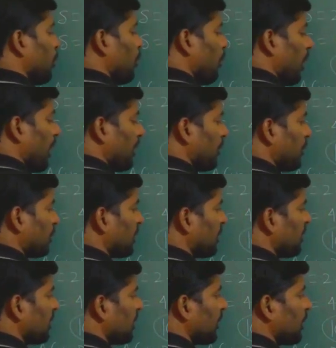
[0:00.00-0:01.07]
2.2, that
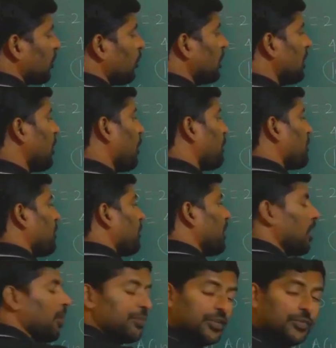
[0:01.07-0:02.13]
is given only in option
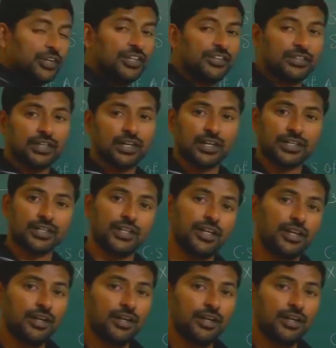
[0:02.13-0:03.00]
1. Option 1 is correct.